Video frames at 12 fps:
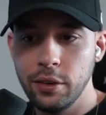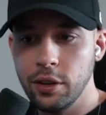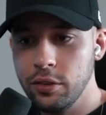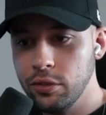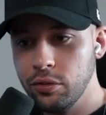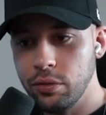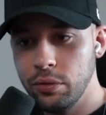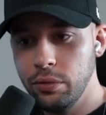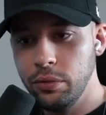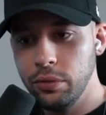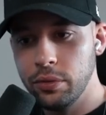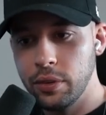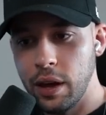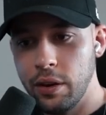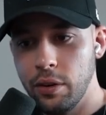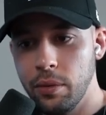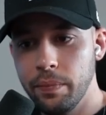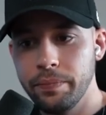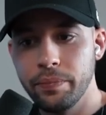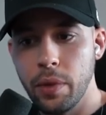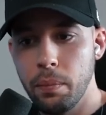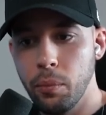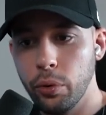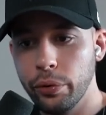you could just choose, I don't know,
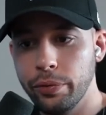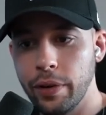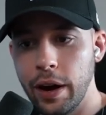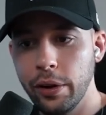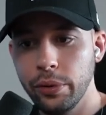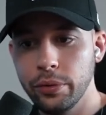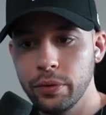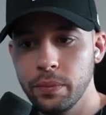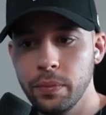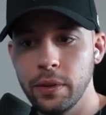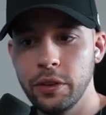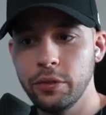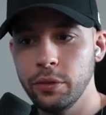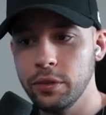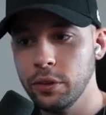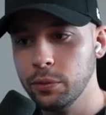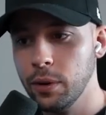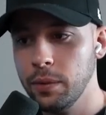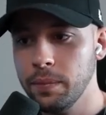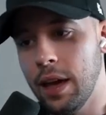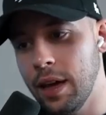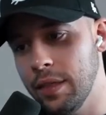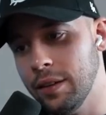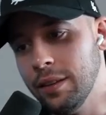Moral Files. Let's choose this one.
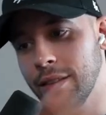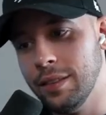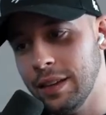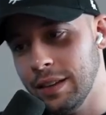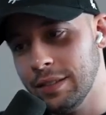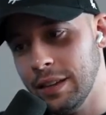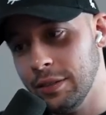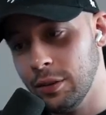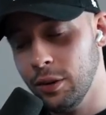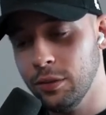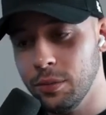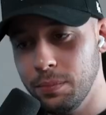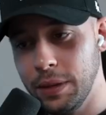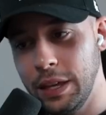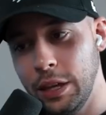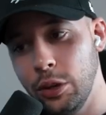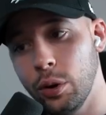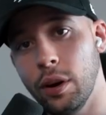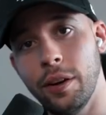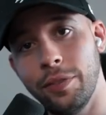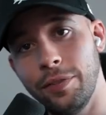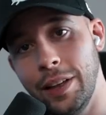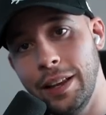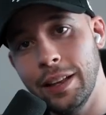And this is going to be your
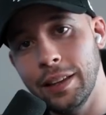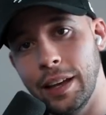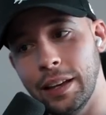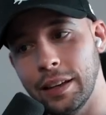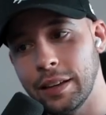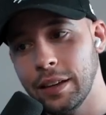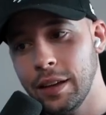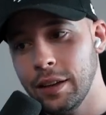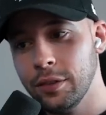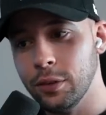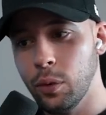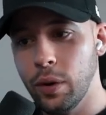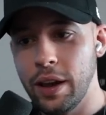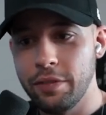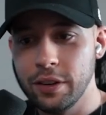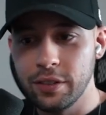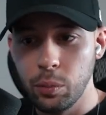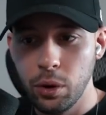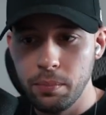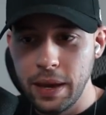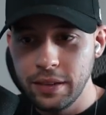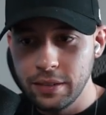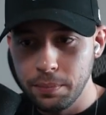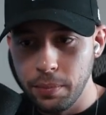affiliate link. So whenever someone
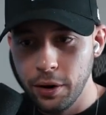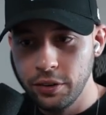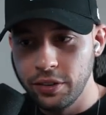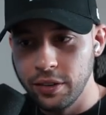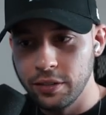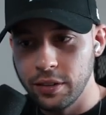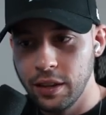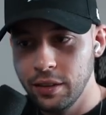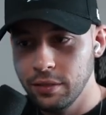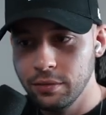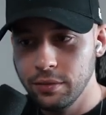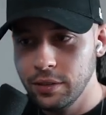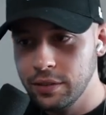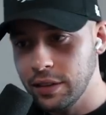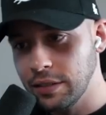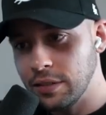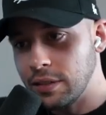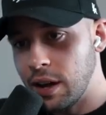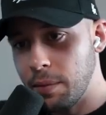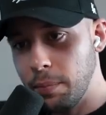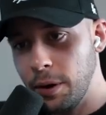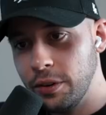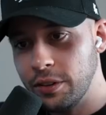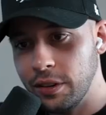makes a purchase, in this case, it's not a
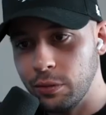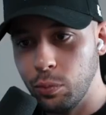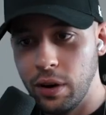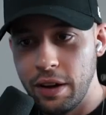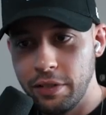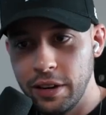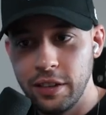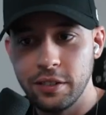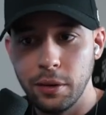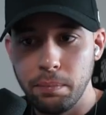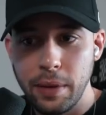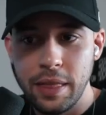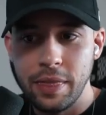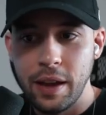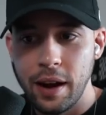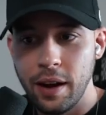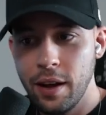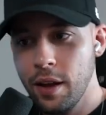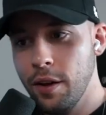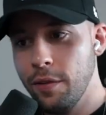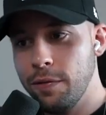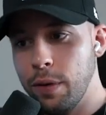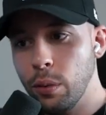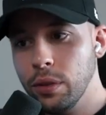purchase, whenever they submit their
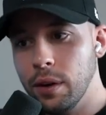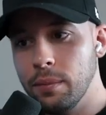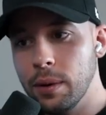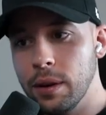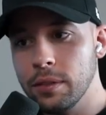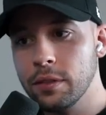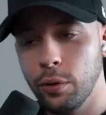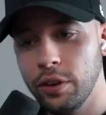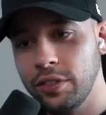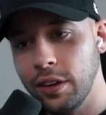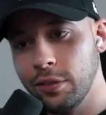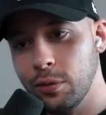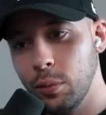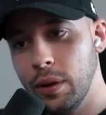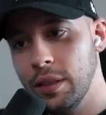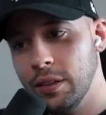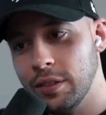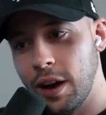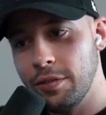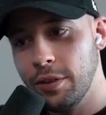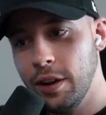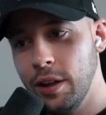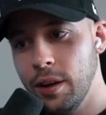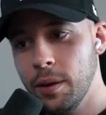phone numbers for a chance to win this offer
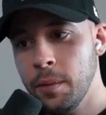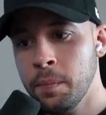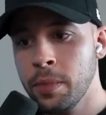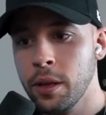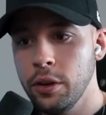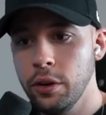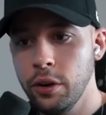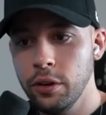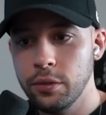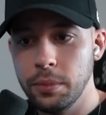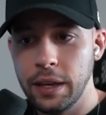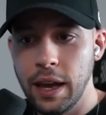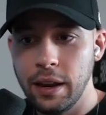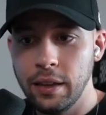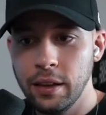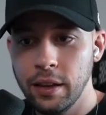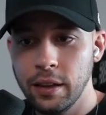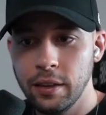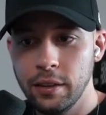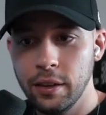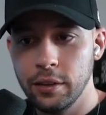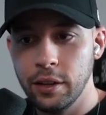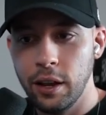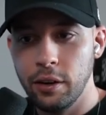here, you're going to be getting
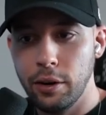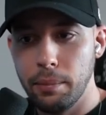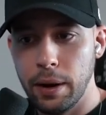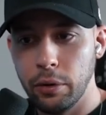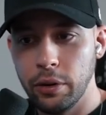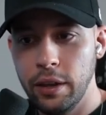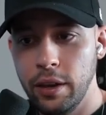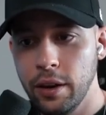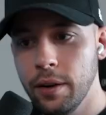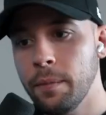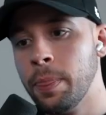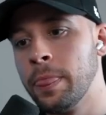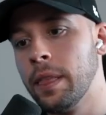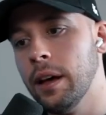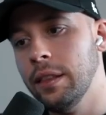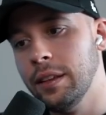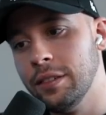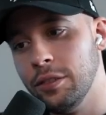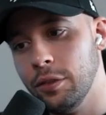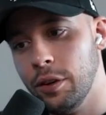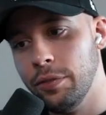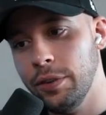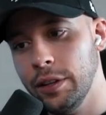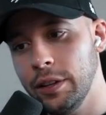the dollar amount here. And this is your
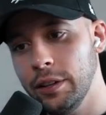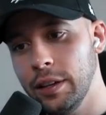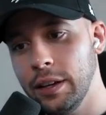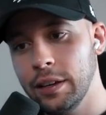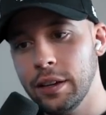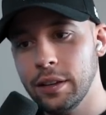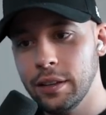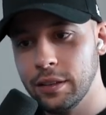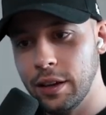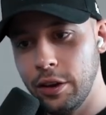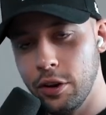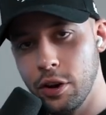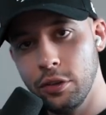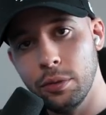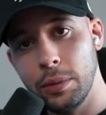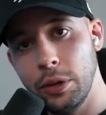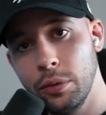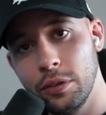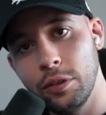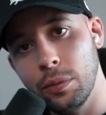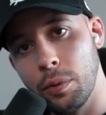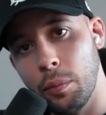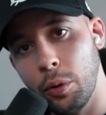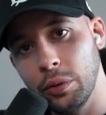affiliate link that you're going to be using to
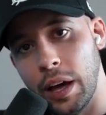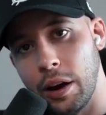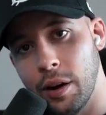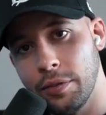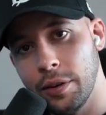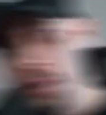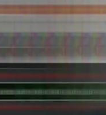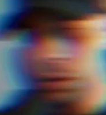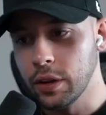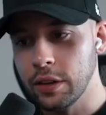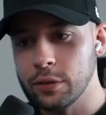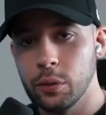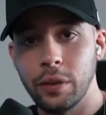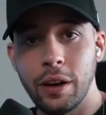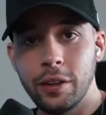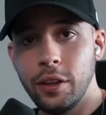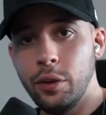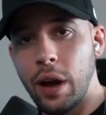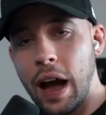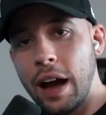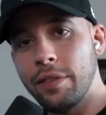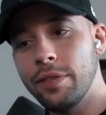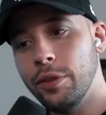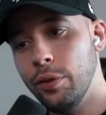promote that offer. Okay, so now that you
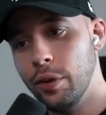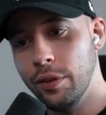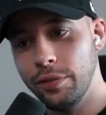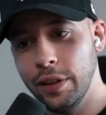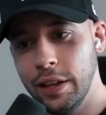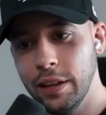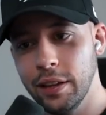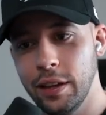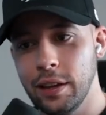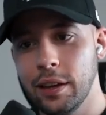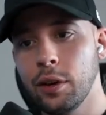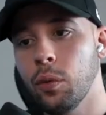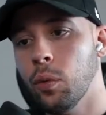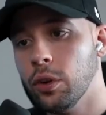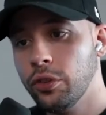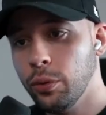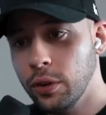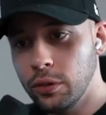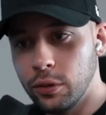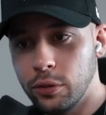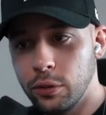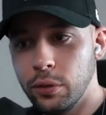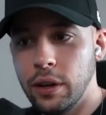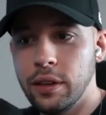have your affiliate link, what you want to
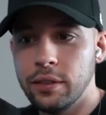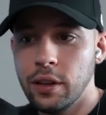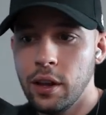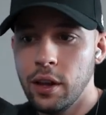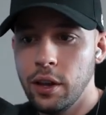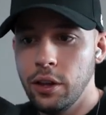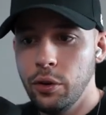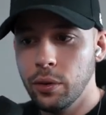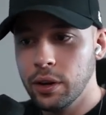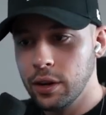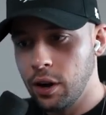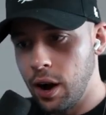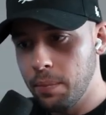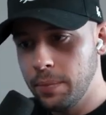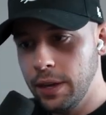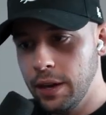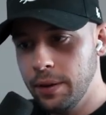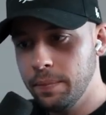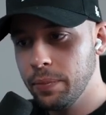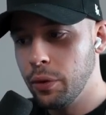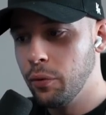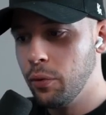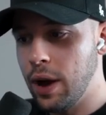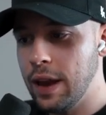do is you want to copy it,
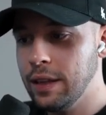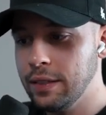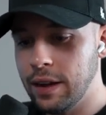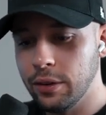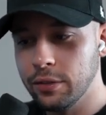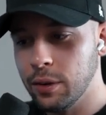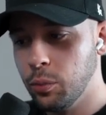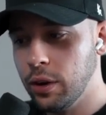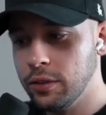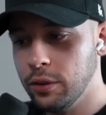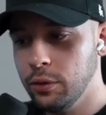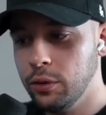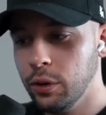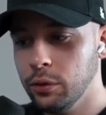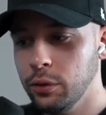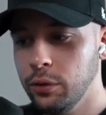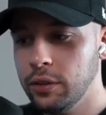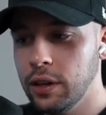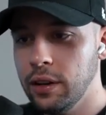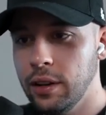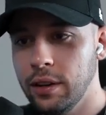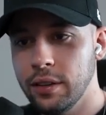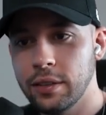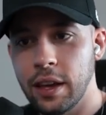write it down somewhere so you don't lose it.
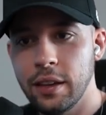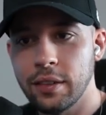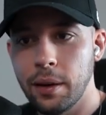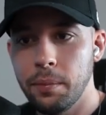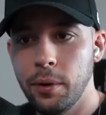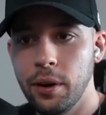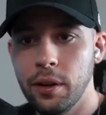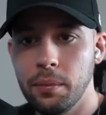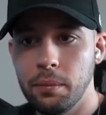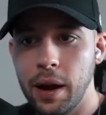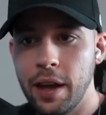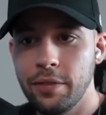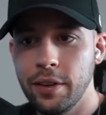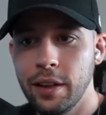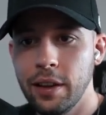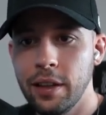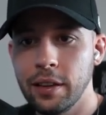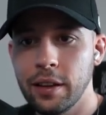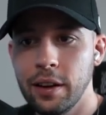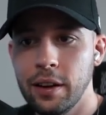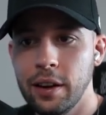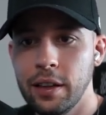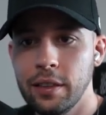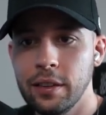In this case, I put it my affiliate link here
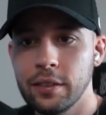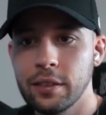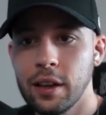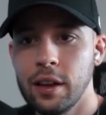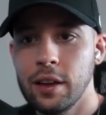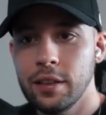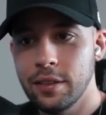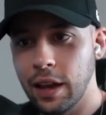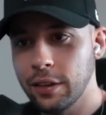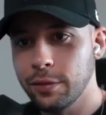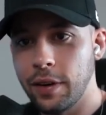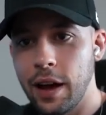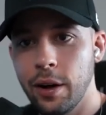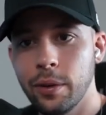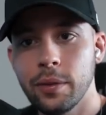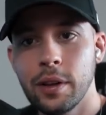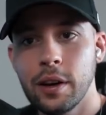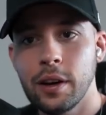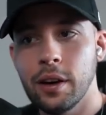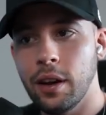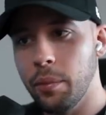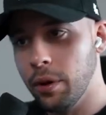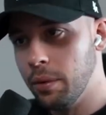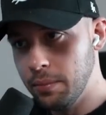in this text file. And
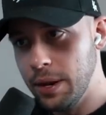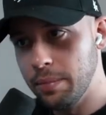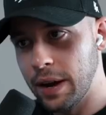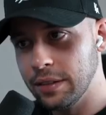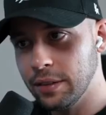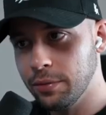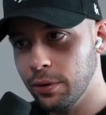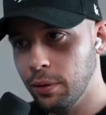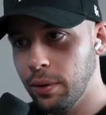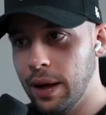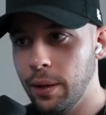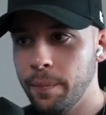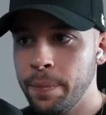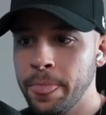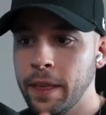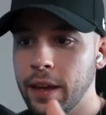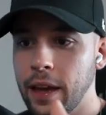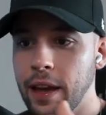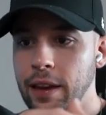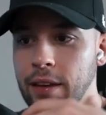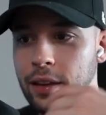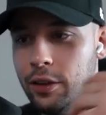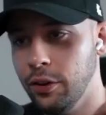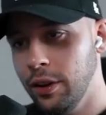I'm going to minimize it for a while.
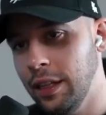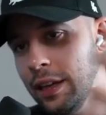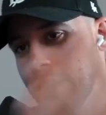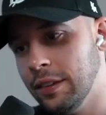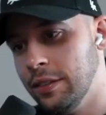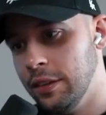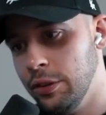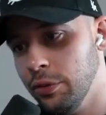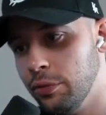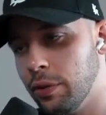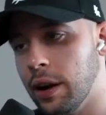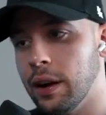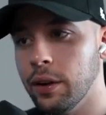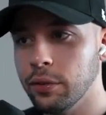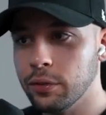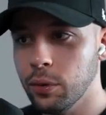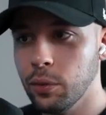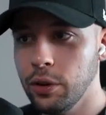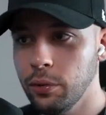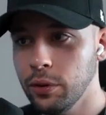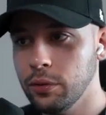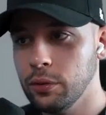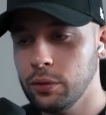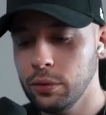And your link is huge right now. So what you
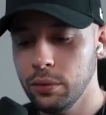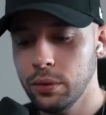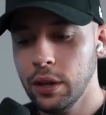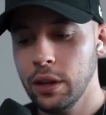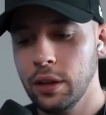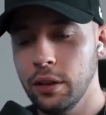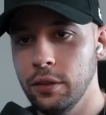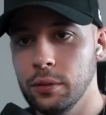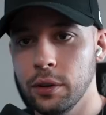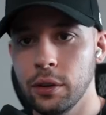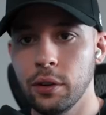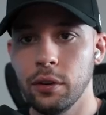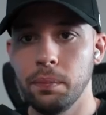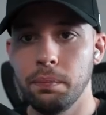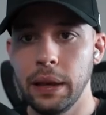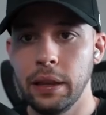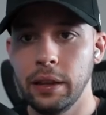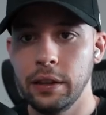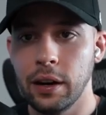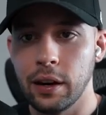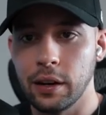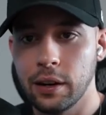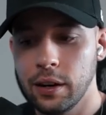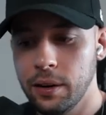want to do is you want to go to
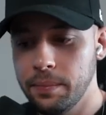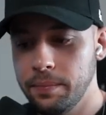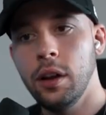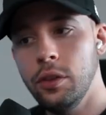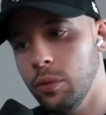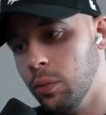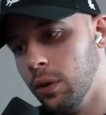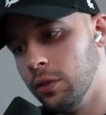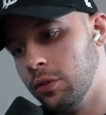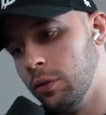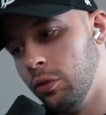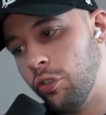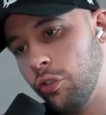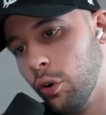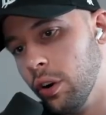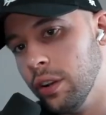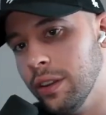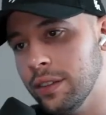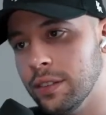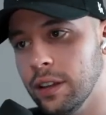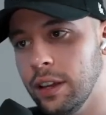bit.ly.com and you want to shorten this